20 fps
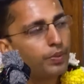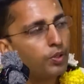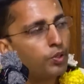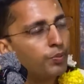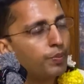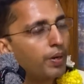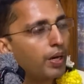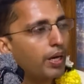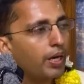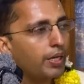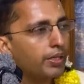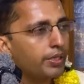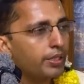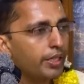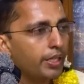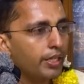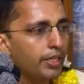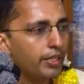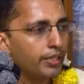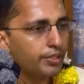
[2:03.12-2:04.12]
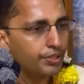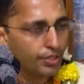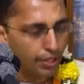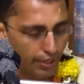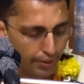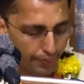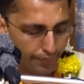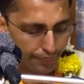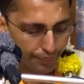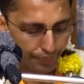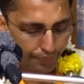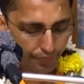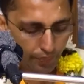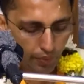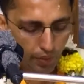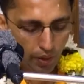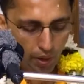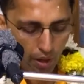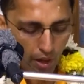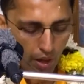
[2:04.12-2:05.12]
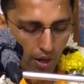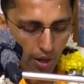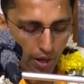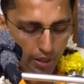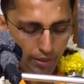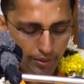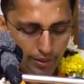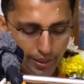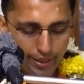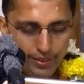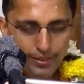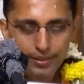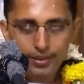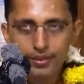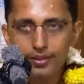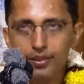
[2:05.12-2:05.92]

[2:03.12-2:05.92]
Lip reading: prabhupāda ki jai this